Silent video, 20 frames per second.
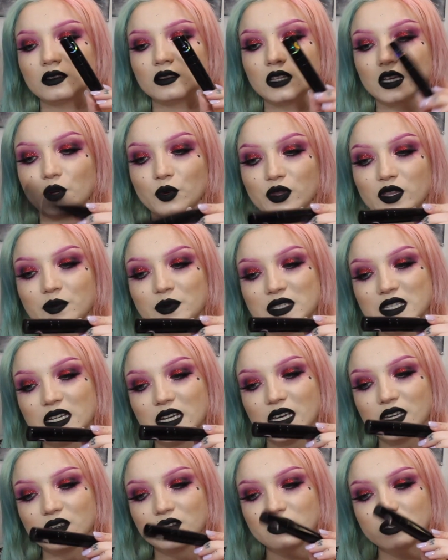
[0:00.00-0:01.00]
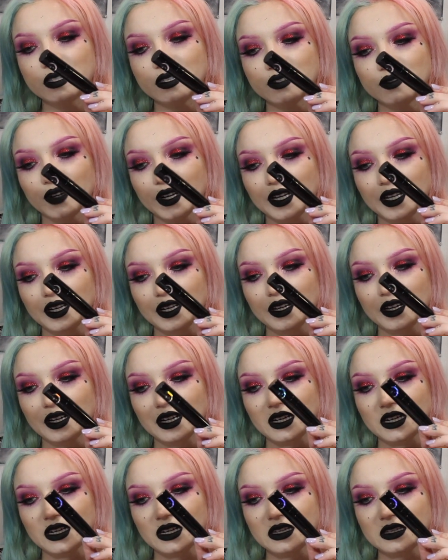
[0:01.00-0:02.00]
liquid lipstick I used is right here.
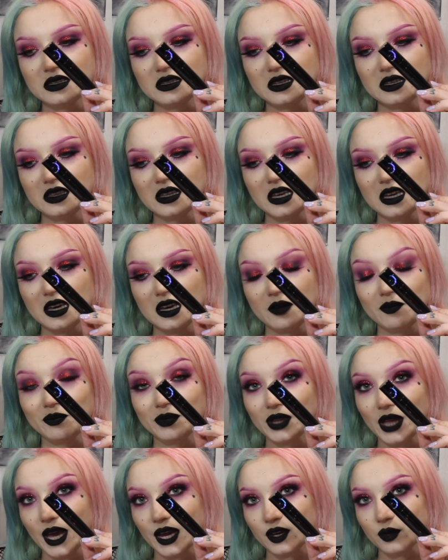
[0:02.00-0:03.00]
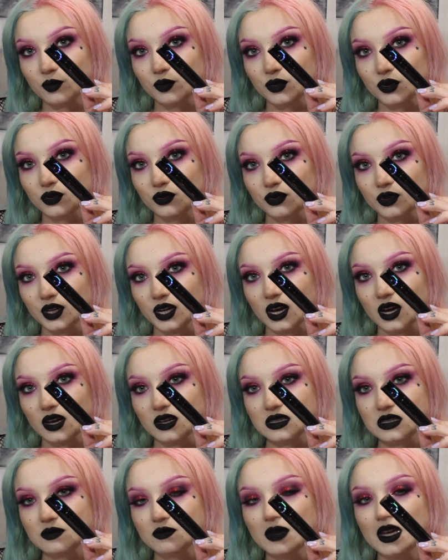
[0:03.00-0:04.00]
It is the Black Moon
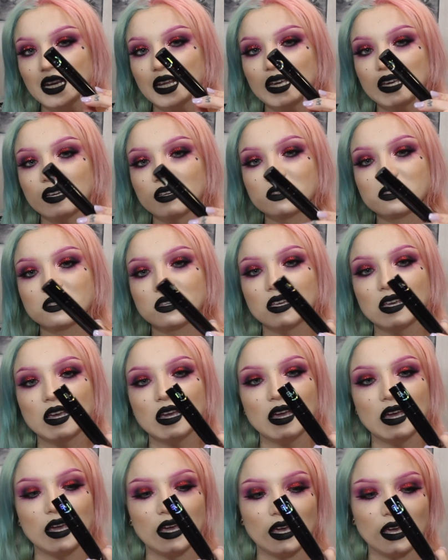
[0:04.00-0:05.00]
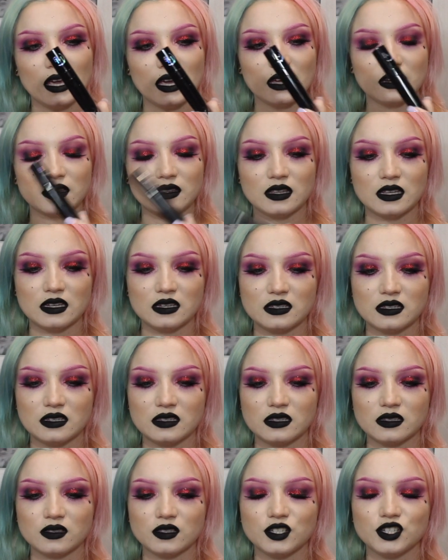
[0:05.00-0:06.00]
Cosmetics, and this
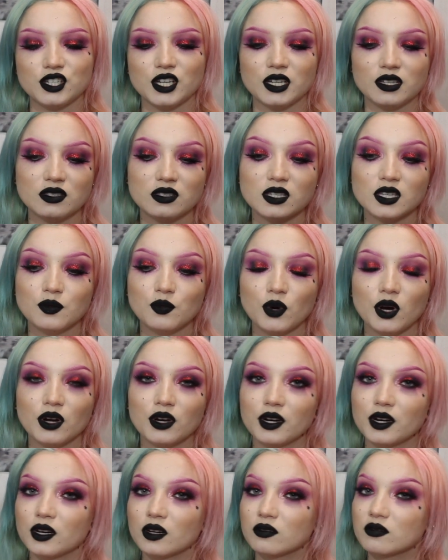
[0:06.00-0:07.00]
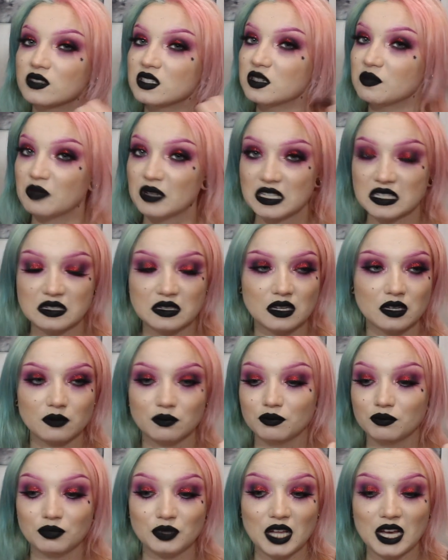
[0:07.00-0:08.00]
is in the shade Sleepwalker. It's the
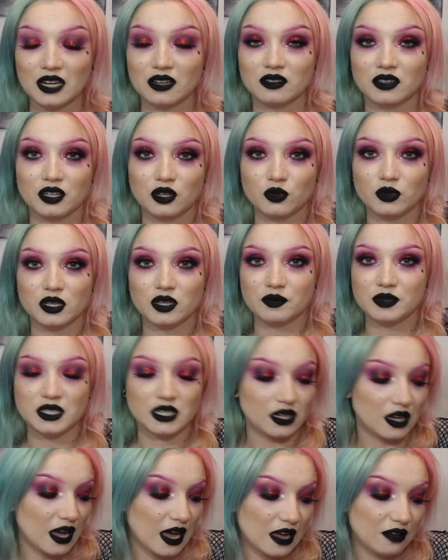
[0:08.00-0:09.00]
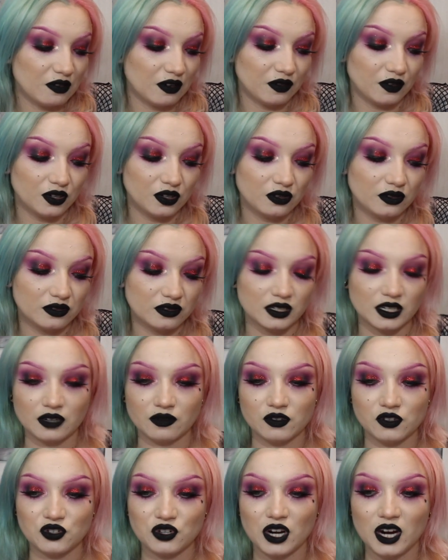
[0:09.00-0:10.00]
best black liquid lipstick I've ever used and
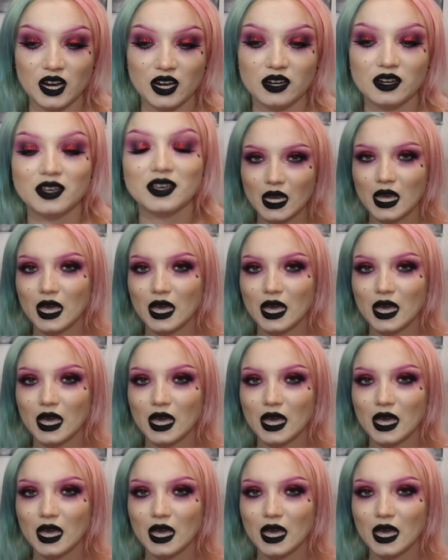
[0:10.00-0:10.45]
ever tried.